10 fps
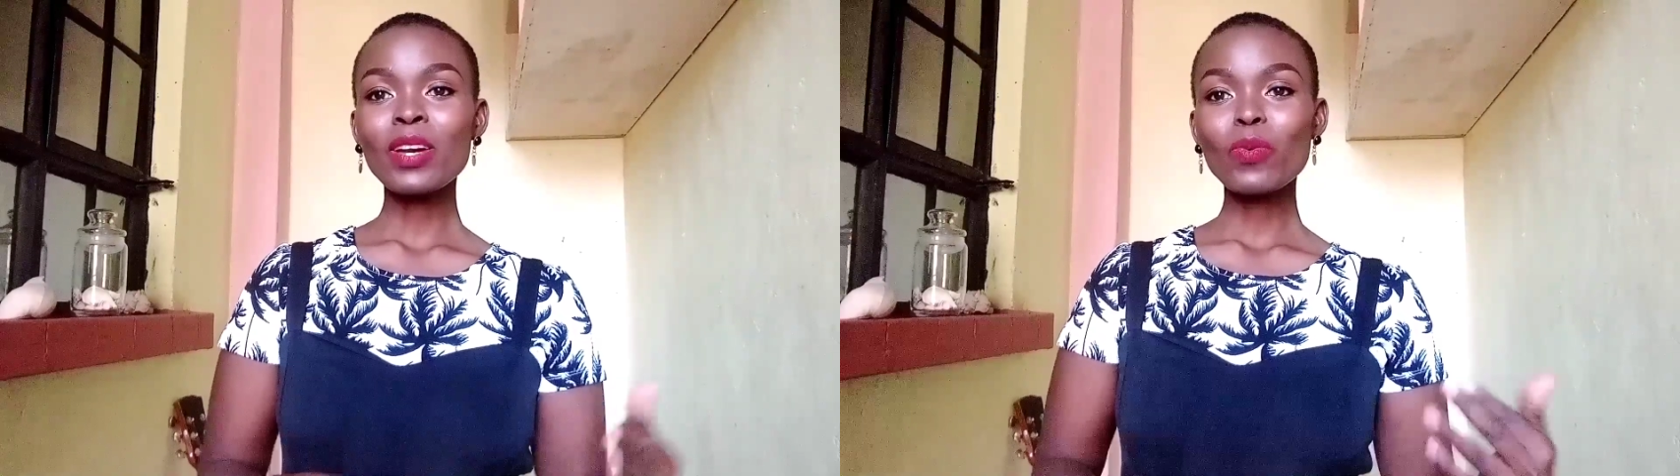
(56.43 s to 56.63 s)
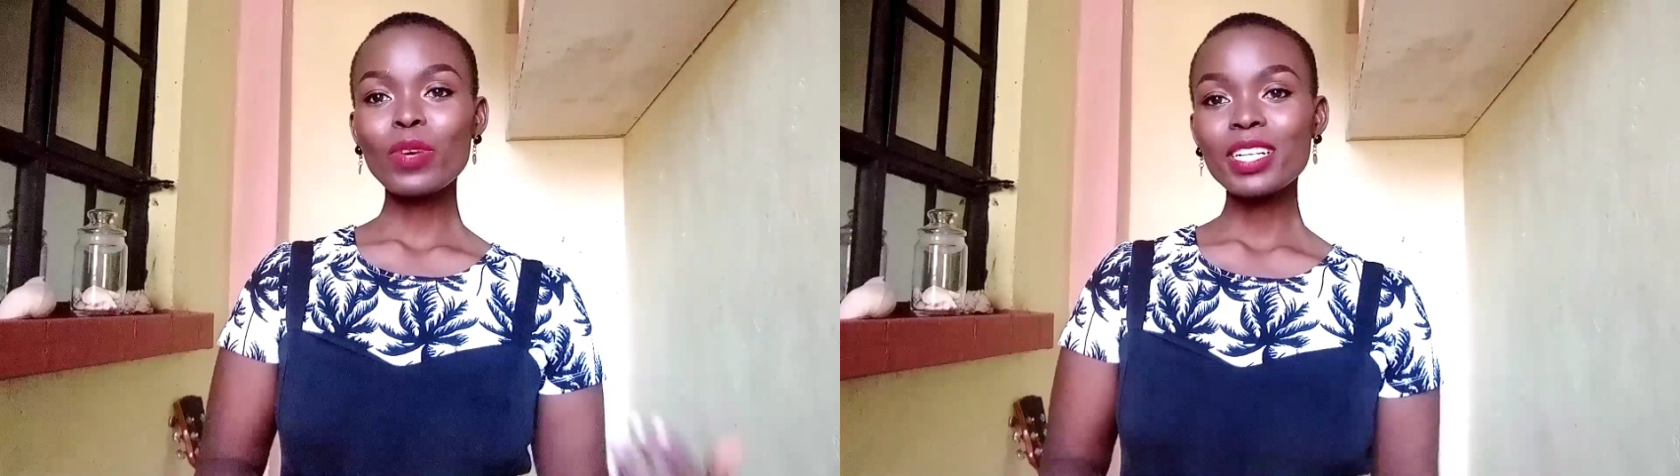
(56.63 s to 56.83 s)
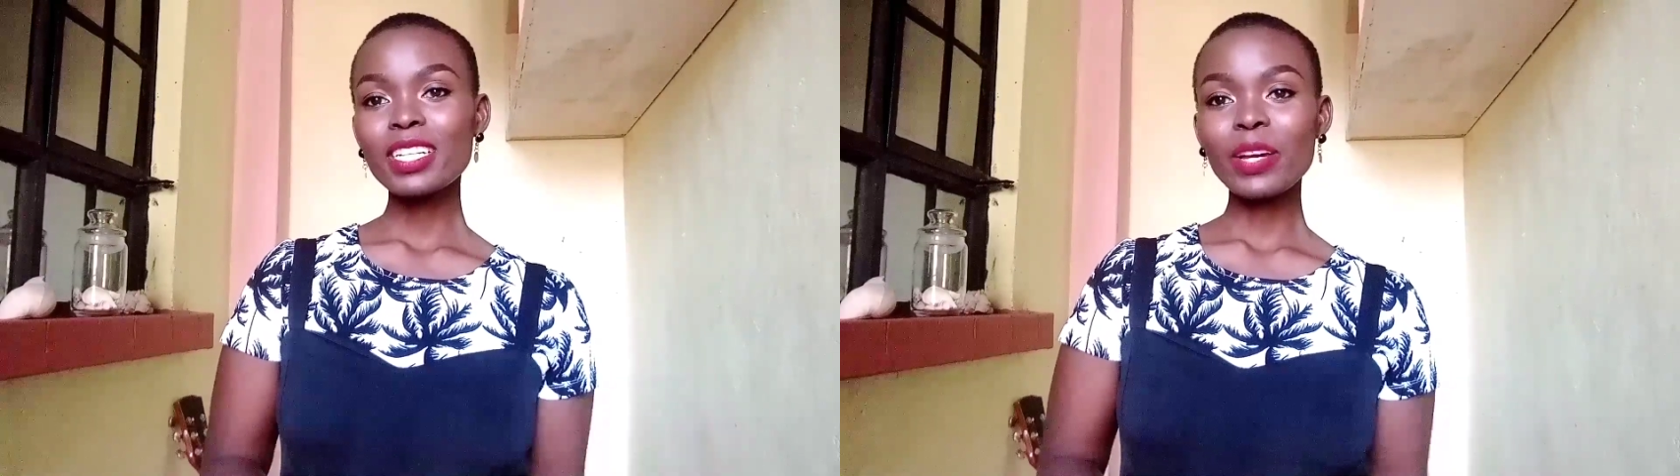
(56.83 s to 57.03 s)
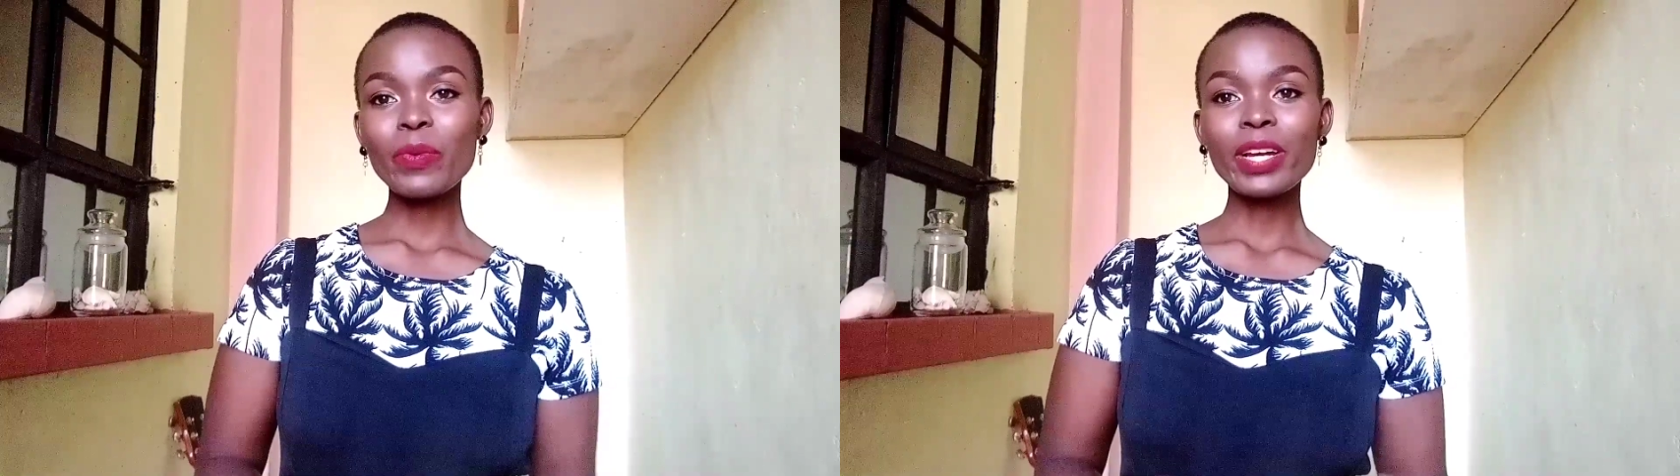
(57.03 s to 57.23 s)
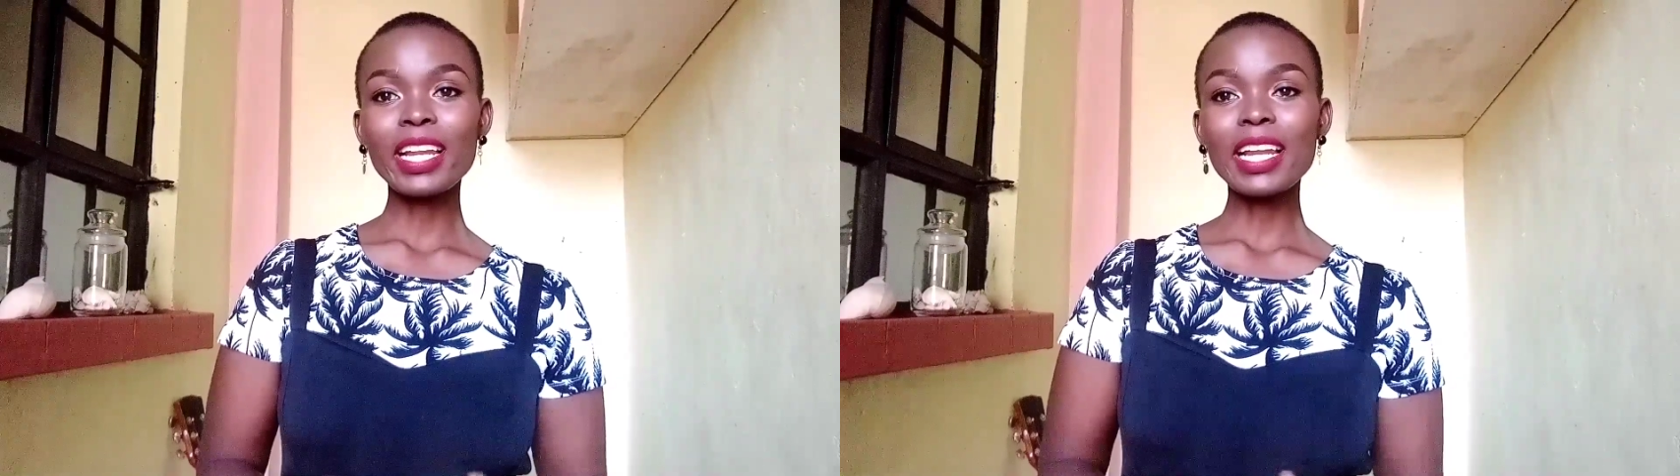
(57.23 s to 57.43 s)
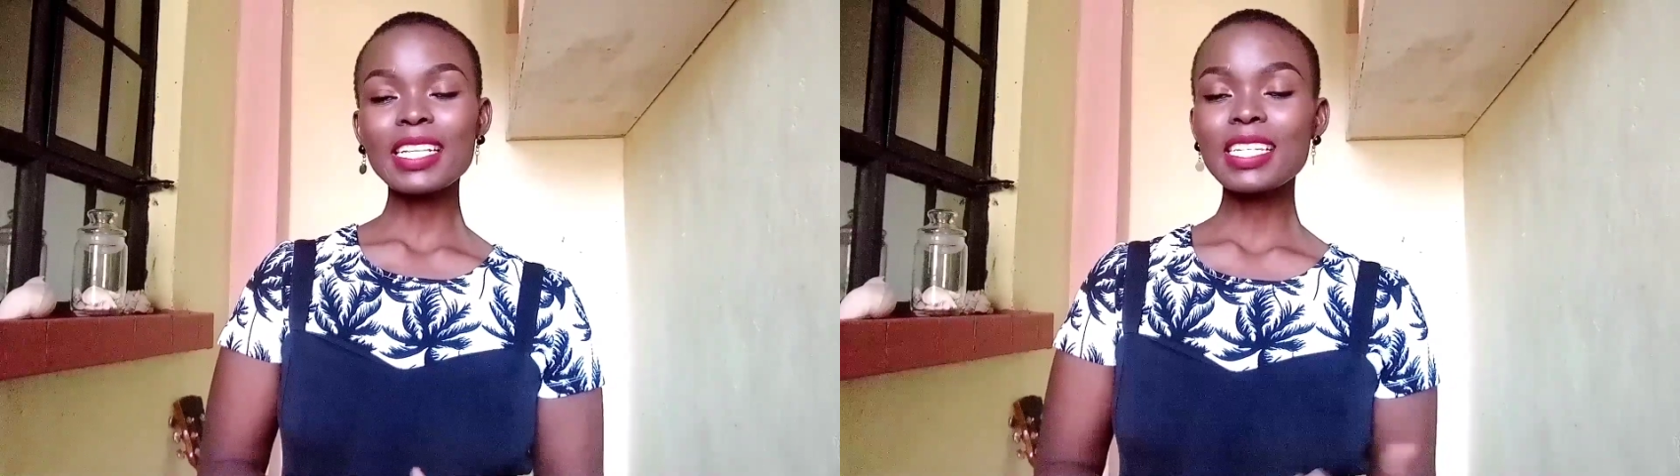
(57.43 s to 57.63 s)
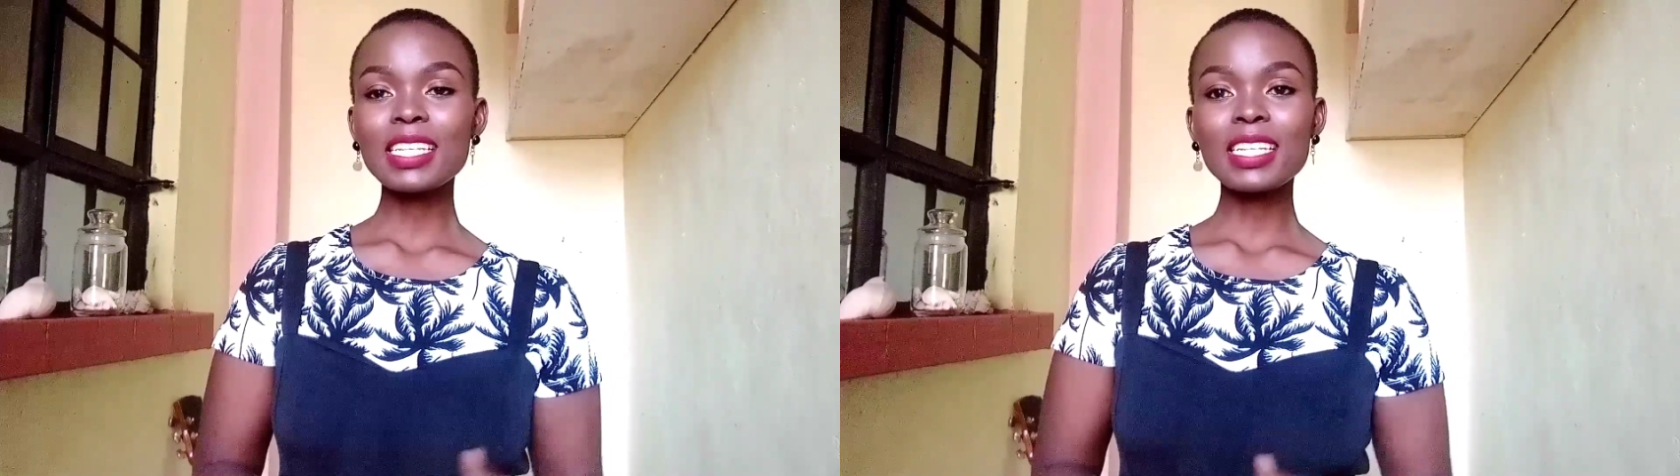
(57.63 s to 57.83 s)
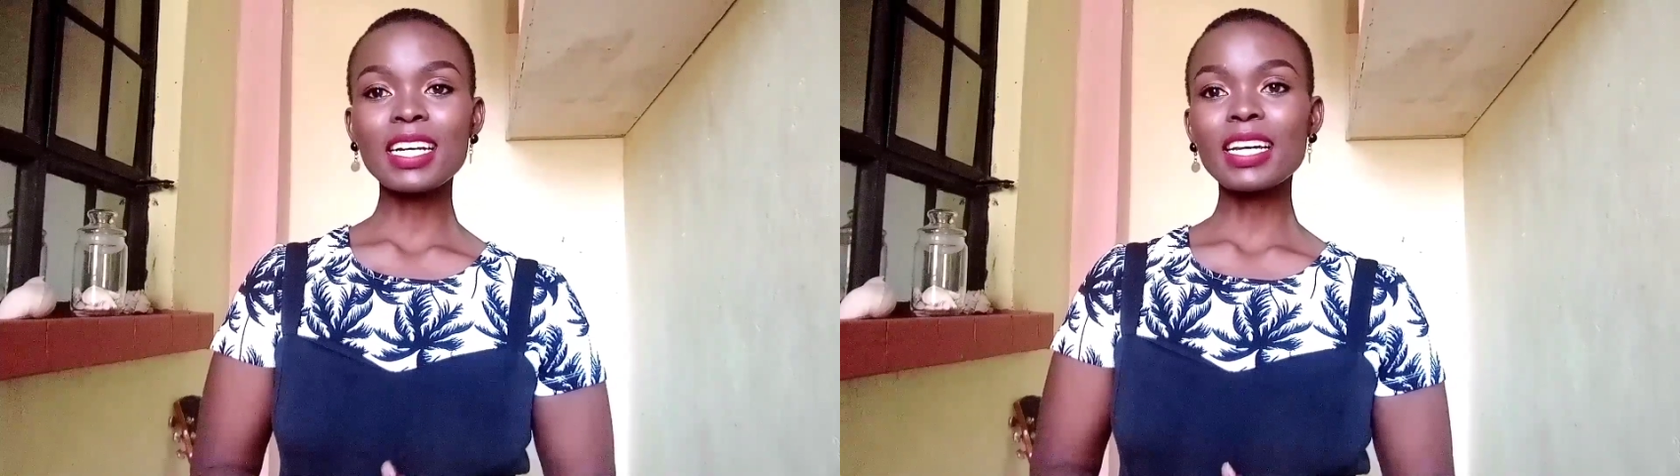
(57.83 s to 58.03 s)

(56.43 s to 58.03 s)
what did I wear last year